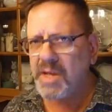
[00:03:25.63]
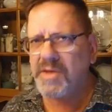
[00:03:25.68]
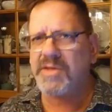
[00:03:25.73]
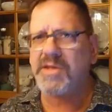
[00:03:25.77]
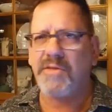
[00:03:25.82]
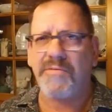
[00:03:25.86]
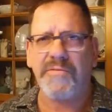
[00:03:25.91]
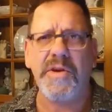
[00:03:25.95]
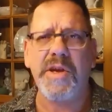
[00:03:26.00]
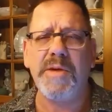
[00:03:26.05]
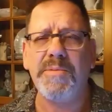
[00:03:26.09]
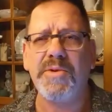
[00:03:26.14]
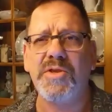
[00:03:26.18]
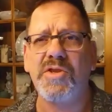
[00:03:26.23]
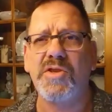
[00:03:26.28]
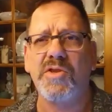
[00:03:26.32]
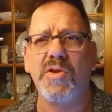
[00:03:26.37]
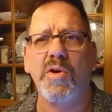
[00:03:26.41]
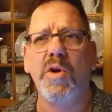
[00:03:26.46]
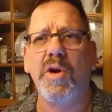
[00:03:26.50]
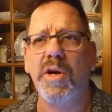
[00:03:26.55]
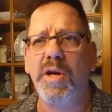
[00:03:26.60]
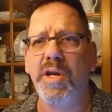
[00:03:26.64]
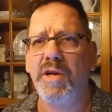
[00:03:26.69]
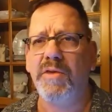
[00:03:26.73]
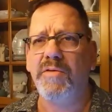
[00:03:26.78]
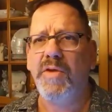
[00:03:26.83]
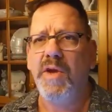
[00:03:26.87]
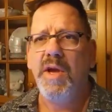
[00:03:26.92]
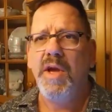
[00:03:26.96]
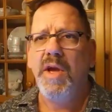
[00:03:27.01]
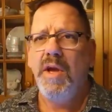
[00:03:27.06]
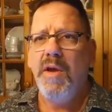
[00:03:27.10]
It's the famous story of
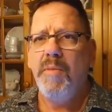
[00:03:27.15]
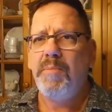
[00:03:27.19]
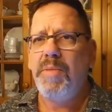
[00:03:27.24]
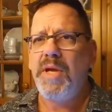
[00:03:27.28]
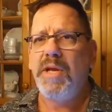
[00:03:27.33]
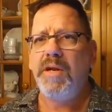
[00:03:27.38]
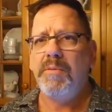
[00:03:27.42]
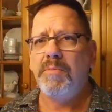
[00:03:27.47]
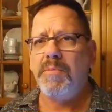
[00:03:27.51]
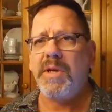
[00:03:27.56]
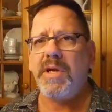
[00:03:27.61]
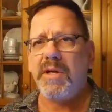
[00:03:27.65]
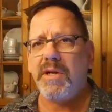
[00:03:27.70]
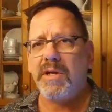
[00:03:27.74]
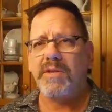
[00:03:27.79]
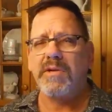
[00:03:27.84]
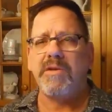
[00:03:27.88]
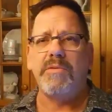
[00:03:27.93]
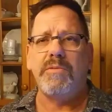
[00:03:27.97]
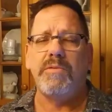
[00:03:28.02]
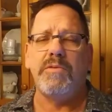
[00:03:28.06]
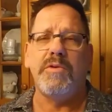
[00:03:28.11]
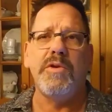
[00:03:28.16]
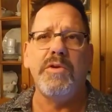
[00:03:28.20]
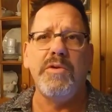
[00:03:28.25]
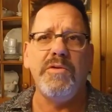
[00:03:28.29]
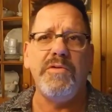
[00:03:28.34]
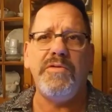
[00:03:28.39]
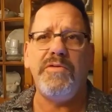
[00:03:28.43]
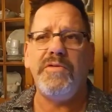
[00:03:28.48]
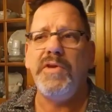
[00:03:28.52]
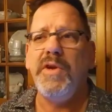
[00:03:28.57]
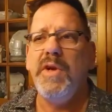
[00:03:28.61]
Peter being on the
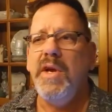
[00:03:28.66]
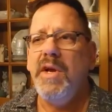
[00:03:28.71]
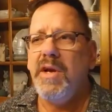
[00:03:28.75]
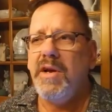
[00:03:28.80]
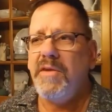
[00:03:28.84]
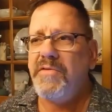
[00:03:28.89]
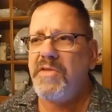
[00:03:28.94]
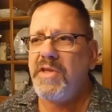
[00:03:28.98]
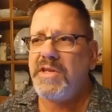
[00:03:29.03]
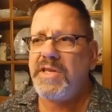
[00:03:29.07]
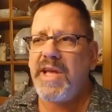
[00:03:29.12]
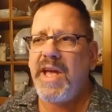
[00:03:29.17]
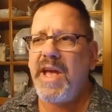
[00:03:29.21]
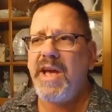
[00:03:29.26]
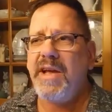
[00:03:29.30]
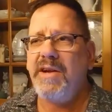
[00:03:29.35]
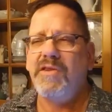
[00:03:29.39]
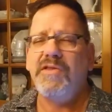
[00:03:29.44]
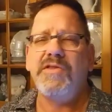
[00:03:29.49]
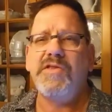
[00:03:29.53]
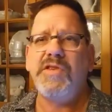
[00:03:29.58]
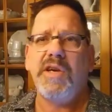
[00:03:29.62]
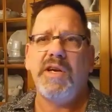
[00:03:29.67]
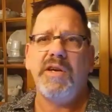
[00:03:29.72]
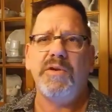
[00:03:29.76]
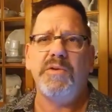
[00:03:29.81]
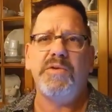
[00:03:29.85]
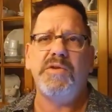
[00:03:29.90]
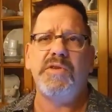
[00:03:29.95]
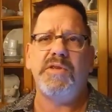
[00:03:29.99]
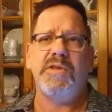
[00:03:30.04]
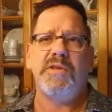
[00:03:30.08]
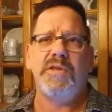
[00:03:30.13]
roof of the tanner's
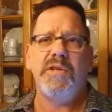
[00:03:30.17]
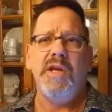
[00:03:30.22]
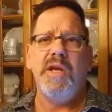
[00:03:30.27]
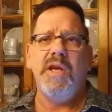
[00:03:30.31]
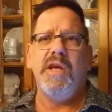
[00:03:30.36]
house in